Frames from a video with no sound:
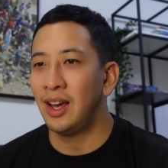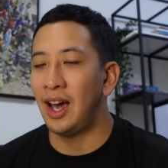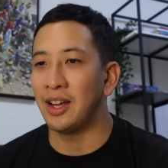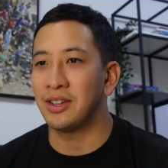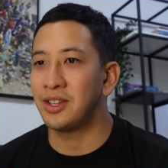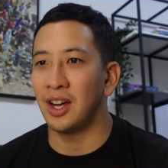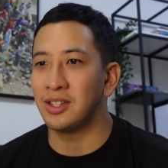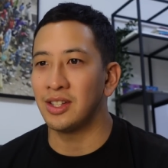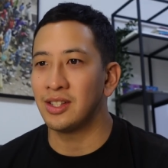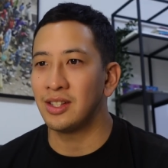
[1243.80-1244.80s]
at
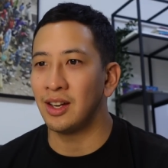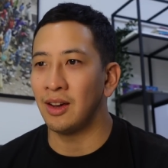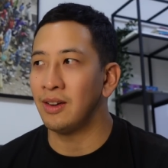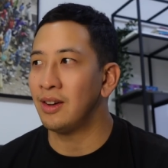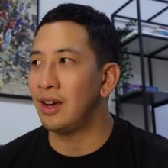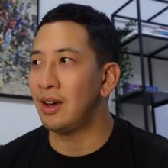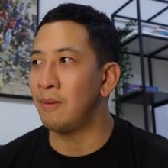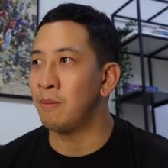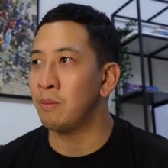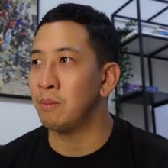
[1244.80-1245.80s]
churches, you know.
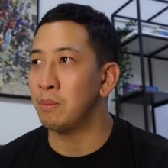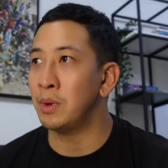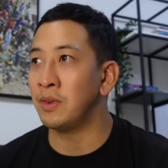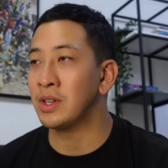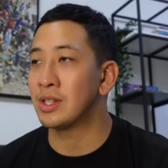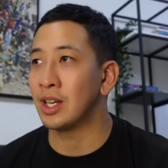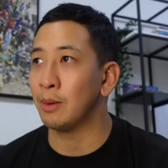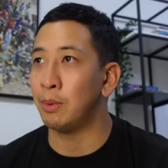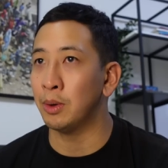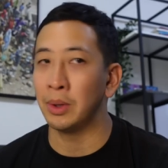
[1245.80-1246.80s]
Um, moving to
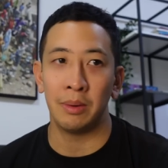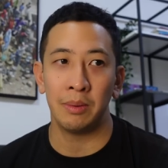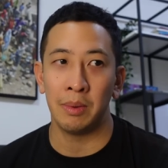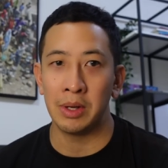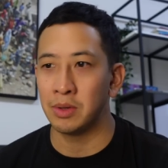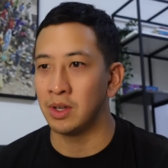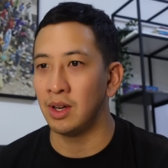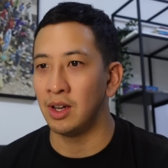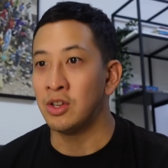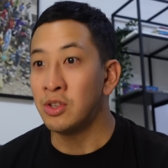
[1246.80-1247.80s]
Singapore, we went to
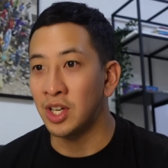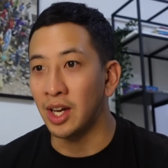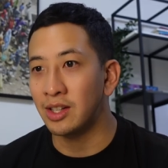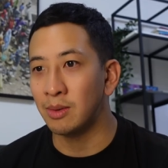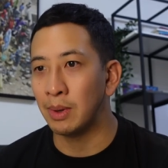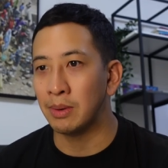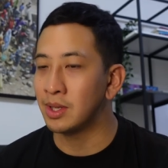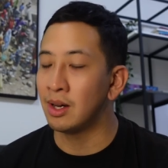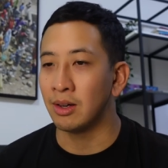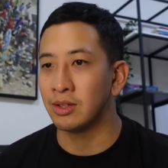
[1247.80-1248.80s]
a new church and people say,
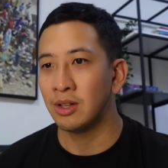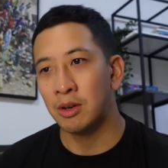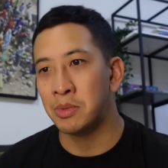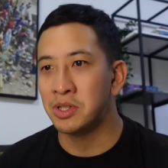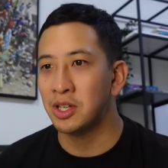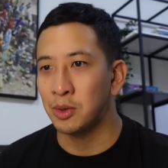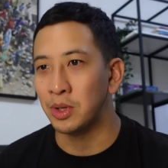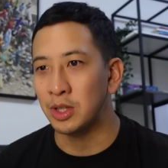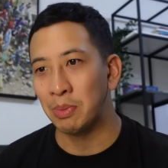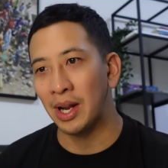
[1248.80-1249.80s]
"Oh, so you're a musician,
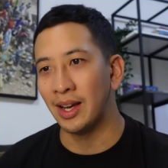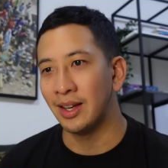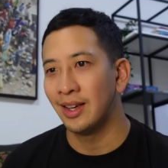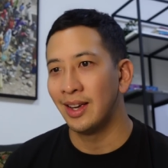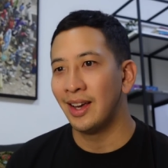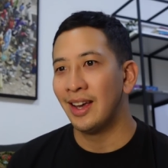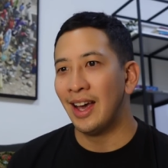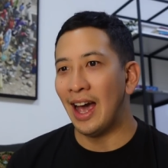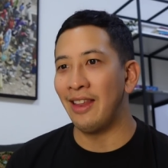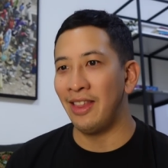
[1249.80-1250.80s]
what do you play?"
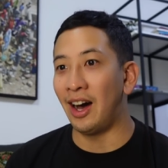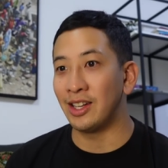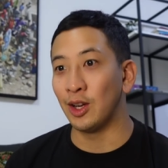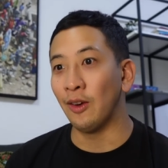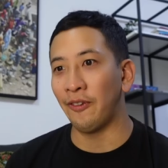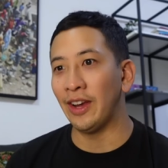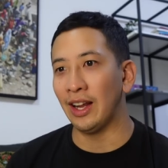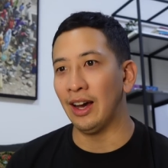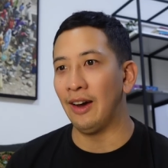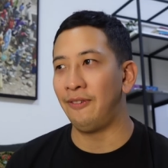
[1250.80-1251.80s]
And I do feel
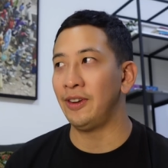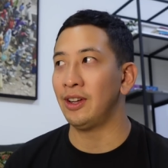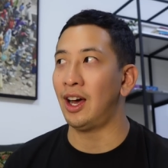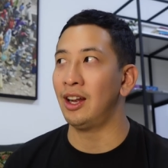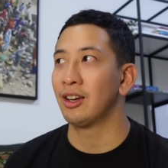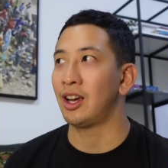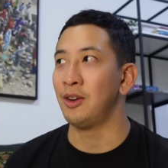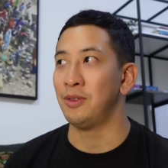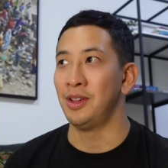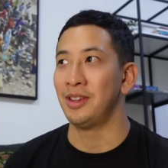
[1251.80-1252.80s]
it. I feel, I look
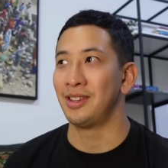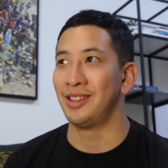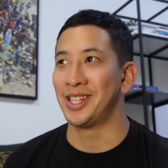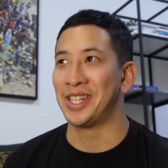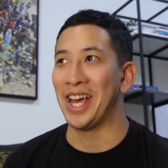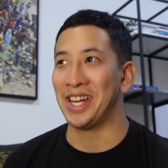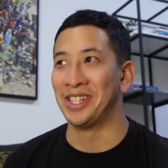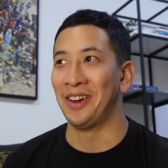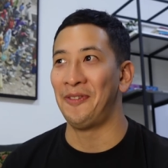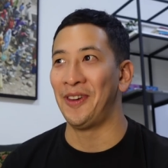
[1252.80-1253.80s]
over at the, the stage
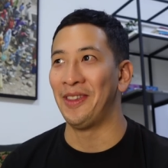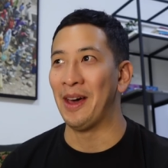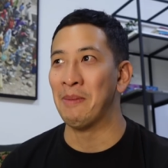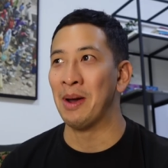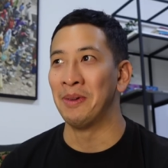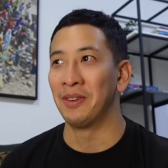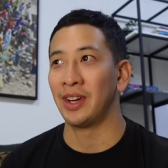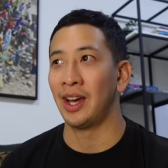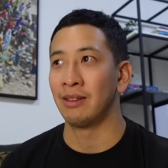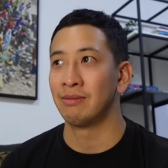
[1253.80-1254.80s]
and I feel that moment of
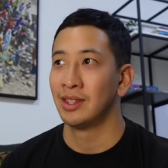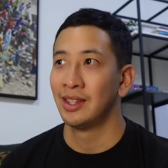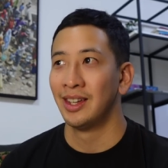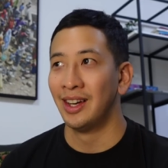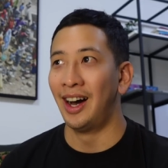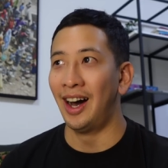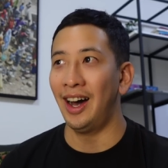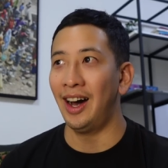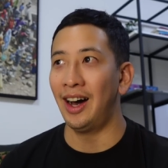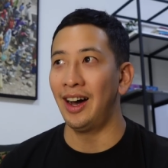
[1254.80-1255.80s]
going,
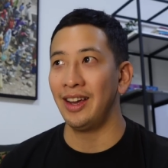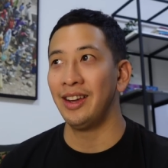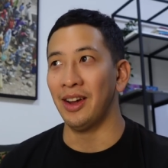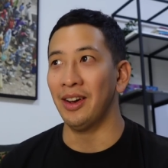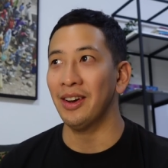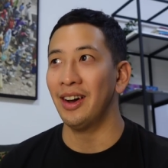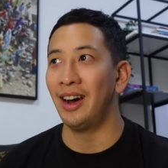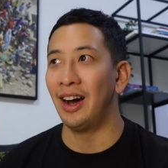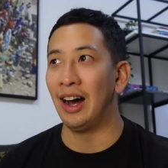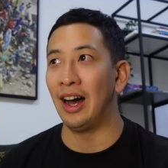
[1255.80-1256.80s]
you know, all